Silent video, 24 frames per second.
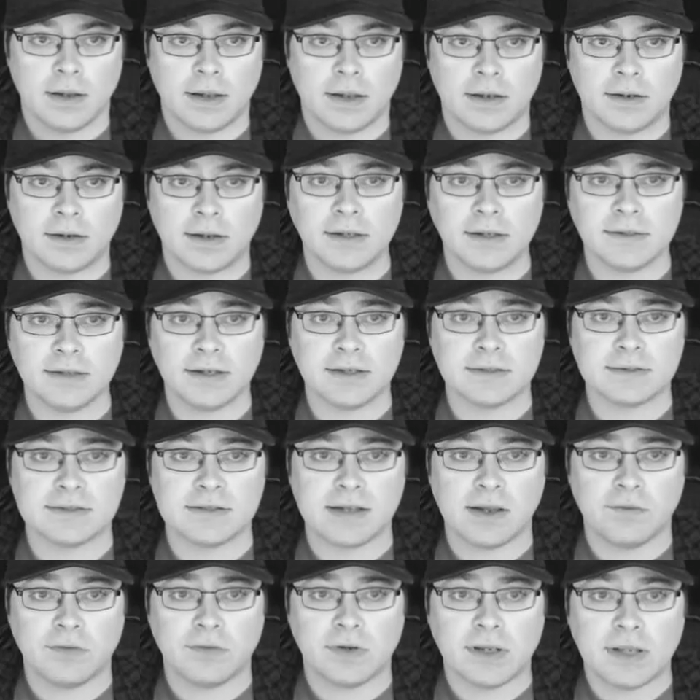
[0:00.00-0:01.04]

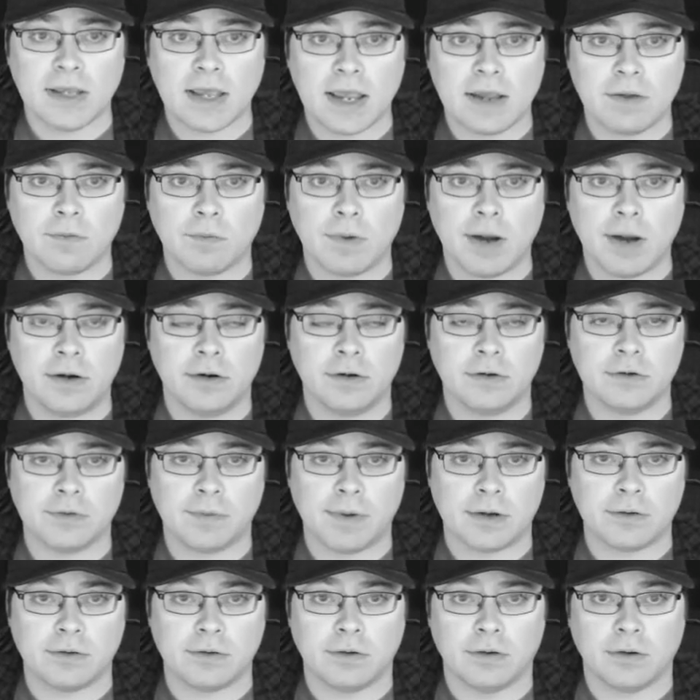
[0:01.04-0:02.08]
1978, writer,
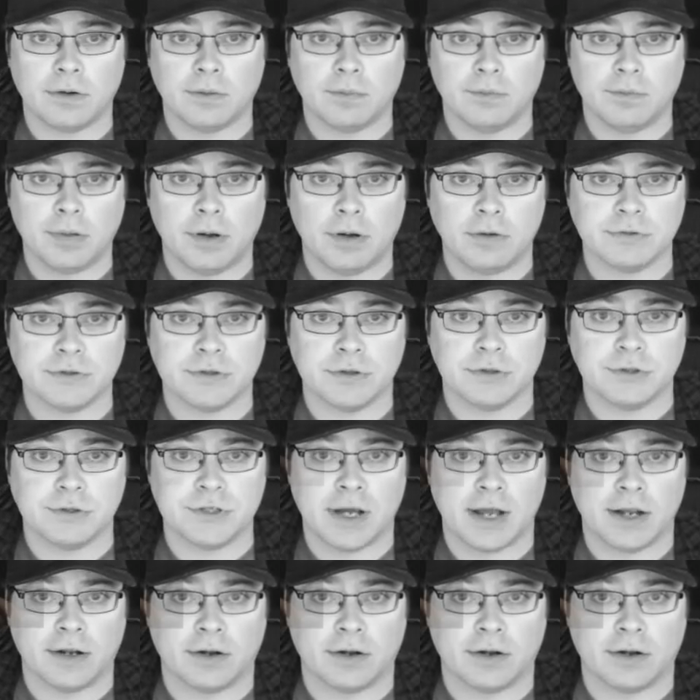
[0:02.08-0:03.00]
director, and composer John